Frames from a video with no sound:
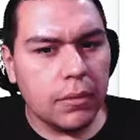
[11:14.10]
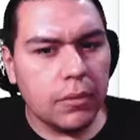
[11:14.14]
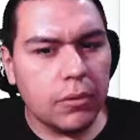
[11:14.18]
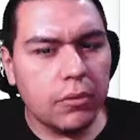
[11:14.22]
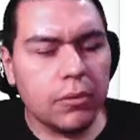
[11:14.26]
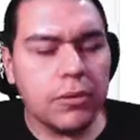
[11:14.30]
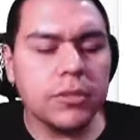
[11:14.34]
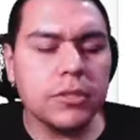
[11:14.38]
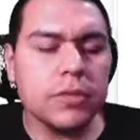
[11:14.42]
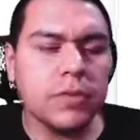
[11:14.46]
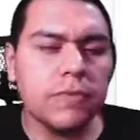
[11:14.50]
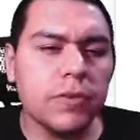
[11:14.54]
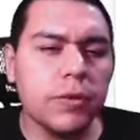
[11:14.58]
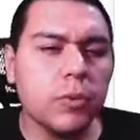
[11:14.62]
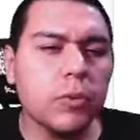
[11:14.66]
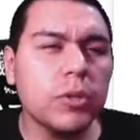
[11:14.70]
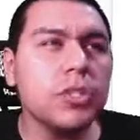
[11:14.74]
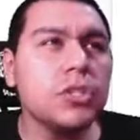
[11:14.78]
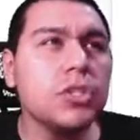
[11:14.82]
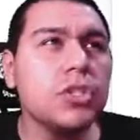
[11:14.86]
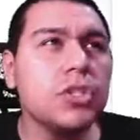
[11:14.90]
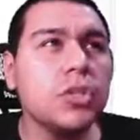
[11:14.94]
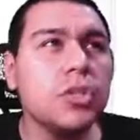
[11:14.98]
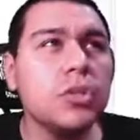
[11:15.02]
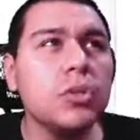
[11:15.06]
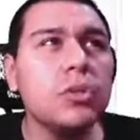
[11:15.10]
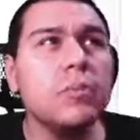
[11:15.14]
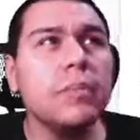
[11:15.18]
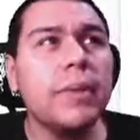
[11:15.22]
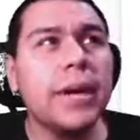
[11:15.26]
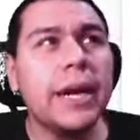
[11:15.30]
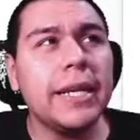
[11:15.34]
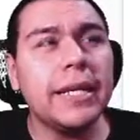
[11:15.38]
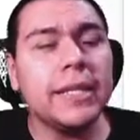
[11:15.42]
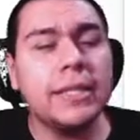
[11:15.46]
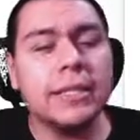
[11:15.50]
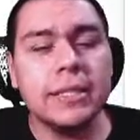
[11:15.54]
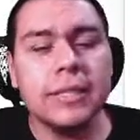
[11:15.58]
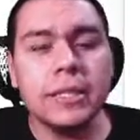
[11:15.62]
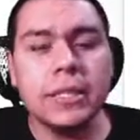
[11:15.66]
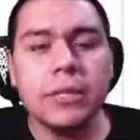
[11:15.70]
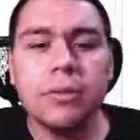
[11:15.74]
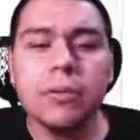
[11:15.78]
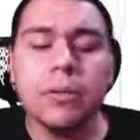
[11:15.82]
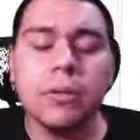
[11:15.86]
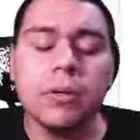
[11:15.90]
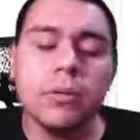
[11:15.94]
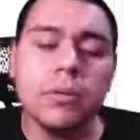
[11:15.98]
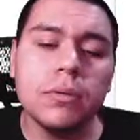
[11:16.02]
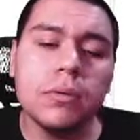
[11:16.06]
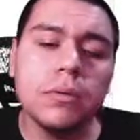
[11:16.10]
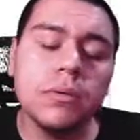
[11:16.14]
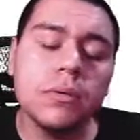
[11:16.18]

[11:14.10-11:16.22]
Christopher, what's 2 minus 0?